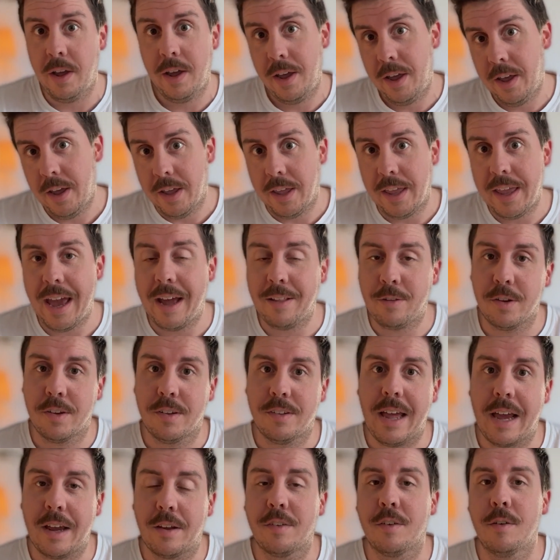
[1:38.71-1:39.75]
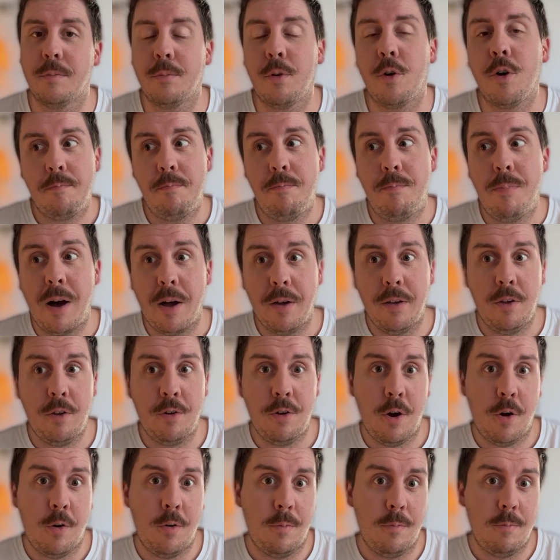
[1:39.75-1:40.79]
he had to stack some more. But you
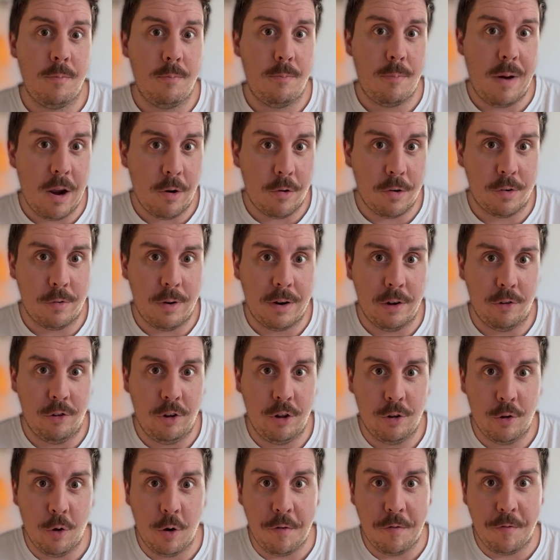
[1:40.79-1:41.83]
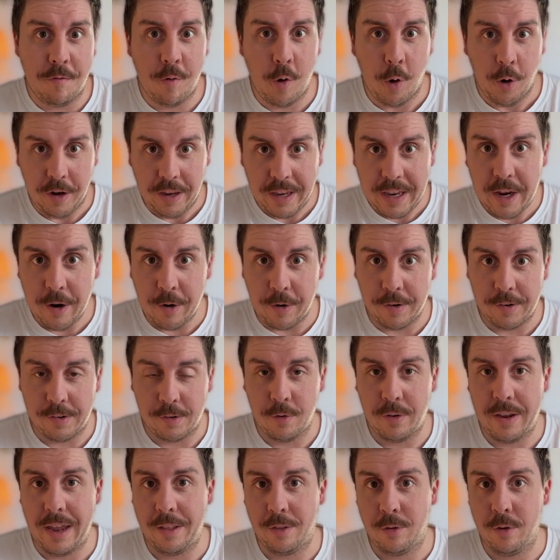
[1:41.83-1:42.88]
know, MicroStrategy took 4 years
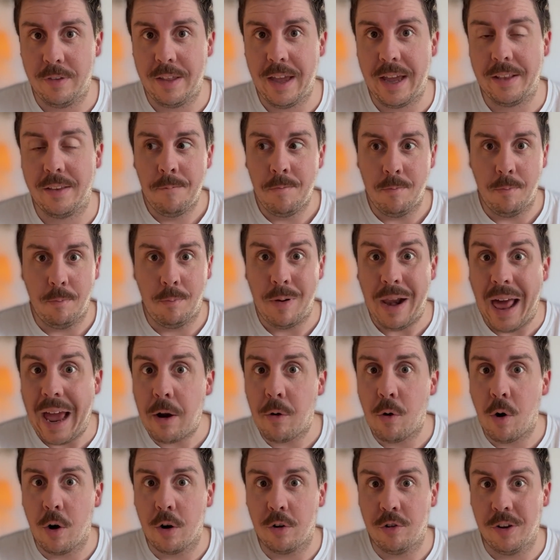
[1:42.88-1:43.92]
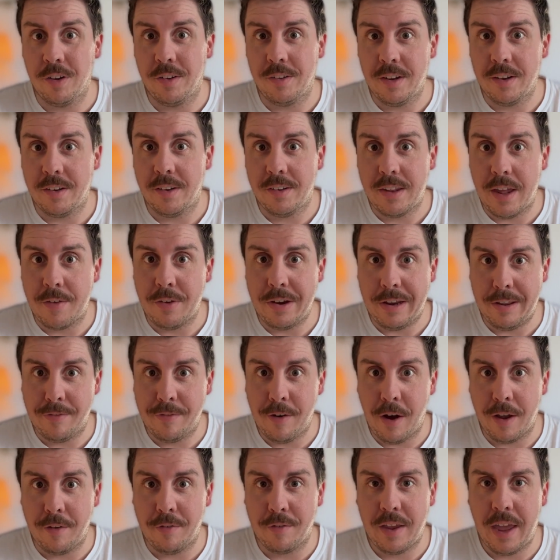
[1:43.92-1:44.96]
to get to that. BlackRock just did
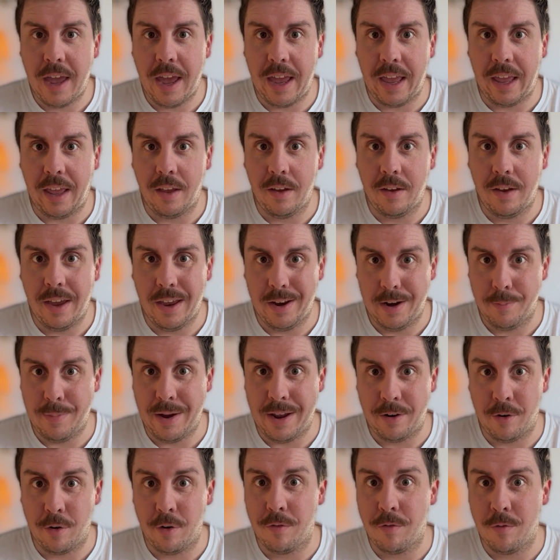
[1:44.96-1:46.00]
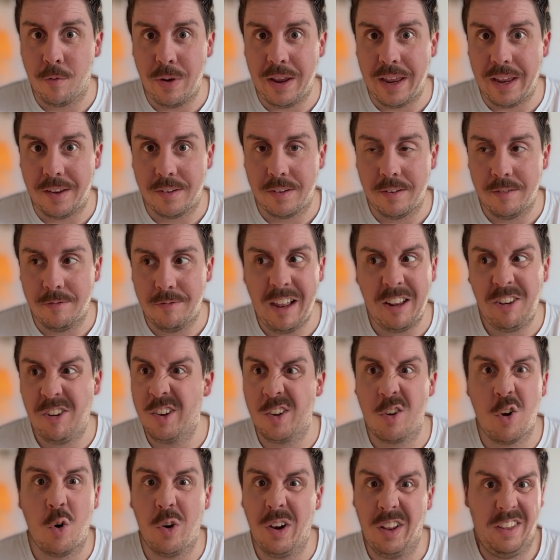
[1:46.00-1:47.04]
75K in a matter of weeks. Let's
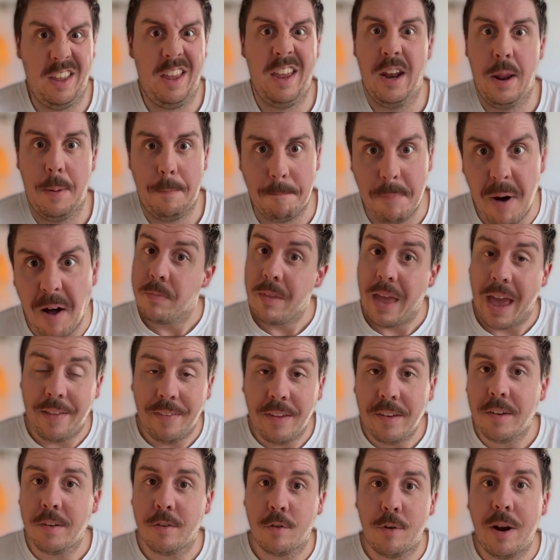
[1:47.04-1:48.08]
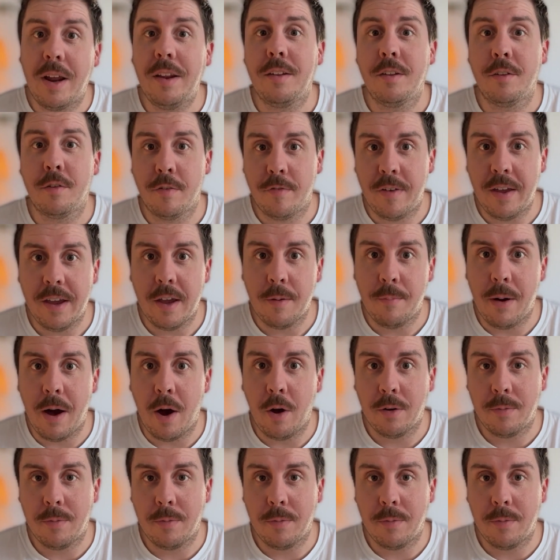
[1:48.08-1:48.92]
just call it in a month. And this is crazy to think about.